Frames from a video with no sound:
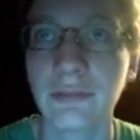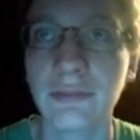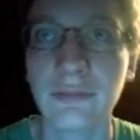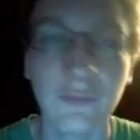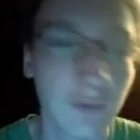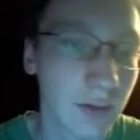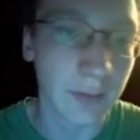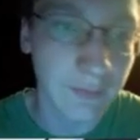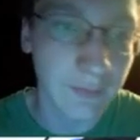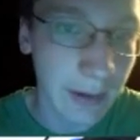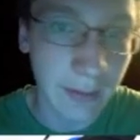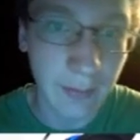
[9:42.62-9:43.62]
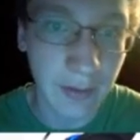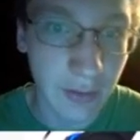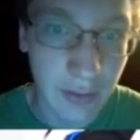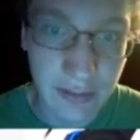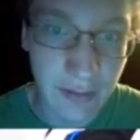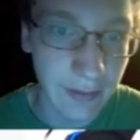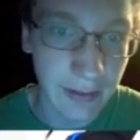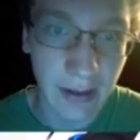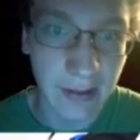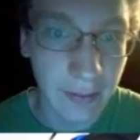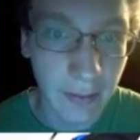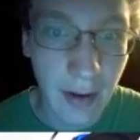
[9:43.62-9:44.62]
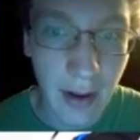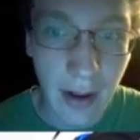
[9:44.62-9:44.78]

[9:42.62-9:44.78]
far away from my computer or something, I don't know.